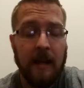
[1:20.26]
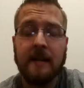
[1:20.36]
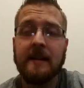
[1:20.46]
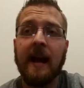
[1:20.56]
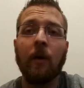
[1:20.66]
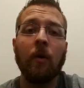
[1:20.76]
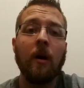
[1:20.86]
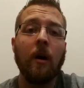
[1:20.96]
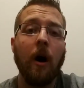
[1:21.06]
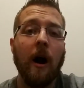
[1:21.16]
Now,
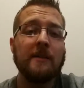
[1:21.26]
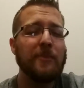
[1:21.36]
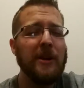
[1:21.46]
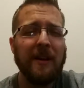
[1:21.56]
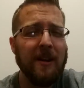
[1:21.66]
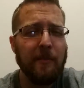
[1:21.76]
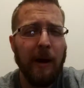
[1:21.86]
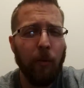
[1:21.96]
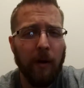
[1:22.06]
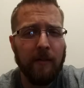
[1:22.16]
we don't hear
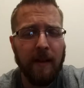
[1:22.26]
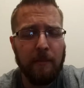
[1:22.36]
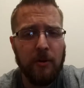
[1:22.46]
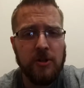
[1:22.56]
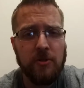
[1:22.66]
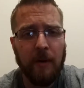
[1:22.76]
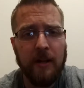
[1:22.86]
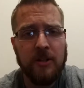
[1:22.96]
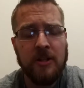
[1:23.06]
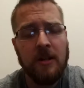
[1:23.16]
about water vapor too
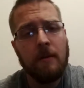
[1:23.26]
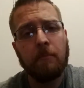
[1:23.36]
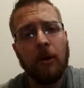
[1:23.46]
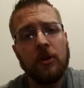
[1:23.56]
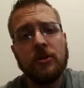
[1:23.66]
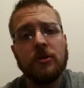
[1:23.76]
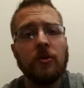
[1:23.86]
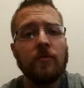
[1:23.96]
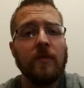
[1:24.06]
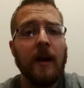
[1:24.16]
much, but
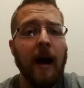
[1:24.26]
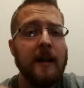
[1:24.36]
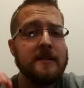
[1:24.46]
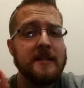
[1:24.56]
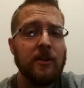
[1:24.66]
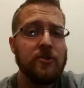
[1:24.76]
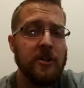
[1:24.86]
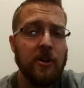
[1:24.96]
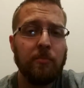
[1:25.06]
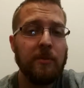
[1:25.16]
you've got
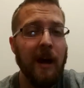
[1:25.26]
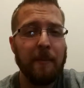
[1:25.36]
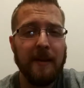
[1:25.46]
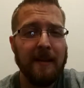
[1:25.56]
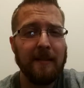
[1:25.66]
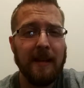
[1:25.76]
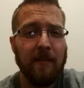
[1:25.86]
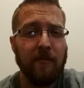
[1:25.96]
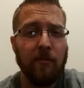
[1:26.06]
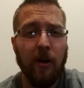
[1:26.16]
CO2 predominantly
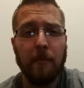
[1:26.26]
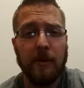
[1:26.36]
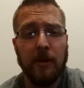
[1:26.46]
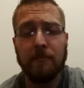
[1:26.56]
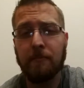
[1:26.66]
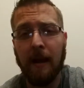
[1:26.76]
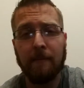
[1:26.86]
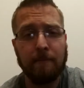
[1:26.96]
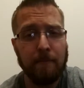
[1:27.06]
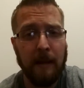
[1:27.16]
from
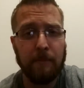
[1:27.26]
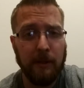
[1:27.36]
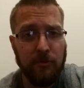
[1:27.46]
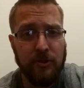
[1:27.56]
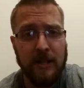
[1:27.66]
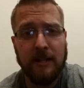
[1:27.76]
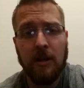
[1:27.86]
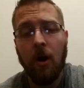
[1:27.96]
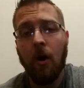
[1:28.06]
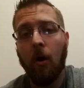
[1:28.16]
man-made pollution
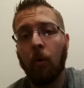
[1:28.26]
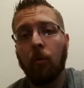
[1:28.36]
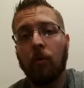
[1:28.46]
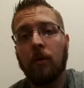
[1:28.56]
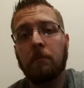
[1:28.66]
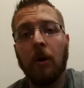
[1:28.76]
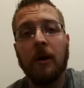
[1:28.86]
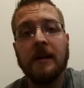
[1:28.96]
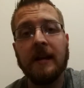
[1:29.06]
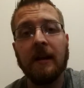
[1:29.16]
or
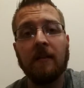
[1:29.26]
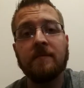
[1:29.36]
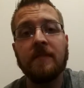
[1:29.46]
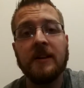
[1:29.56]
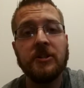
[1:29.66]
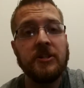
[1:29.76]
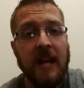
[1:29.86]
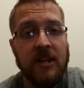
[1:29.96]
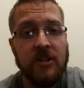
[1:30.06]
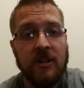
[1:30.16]
burning of
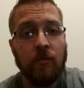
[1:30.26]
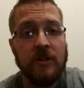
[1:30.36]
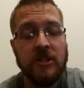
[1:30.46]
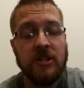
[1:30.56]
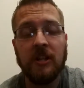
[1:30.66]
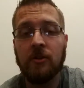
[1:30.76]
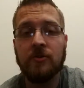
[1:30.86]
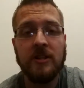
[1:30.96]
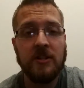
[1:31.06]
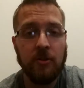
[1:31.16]
vegetation, which is a huge
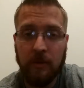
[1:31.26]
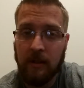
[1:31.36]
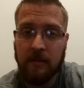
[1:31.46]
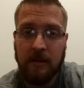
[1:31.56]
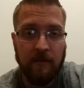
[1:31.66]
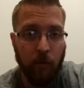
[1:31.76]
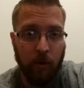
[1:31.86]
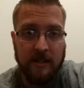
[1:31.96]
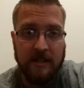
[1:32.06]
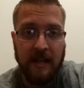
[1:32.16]
issue with
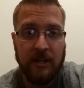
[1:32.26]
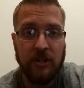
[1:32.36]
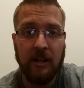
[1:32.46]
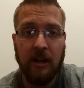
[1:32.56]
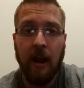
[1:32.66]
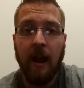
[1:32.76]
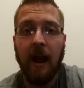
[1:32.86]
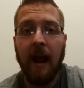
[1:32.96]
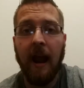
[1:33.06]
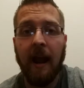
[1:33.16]
deforestation
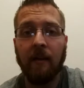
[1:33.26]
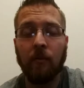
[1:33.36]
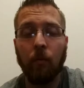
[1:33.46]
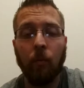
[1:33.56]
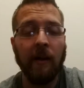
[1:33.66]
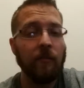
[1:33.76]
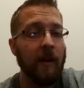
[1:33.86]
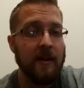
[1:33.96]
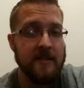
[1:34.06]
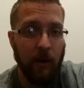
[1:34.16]
and
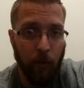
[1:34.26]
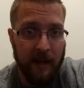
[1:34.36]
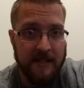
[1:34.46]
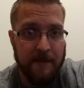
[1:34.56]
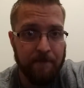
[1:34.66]
wildfires out west.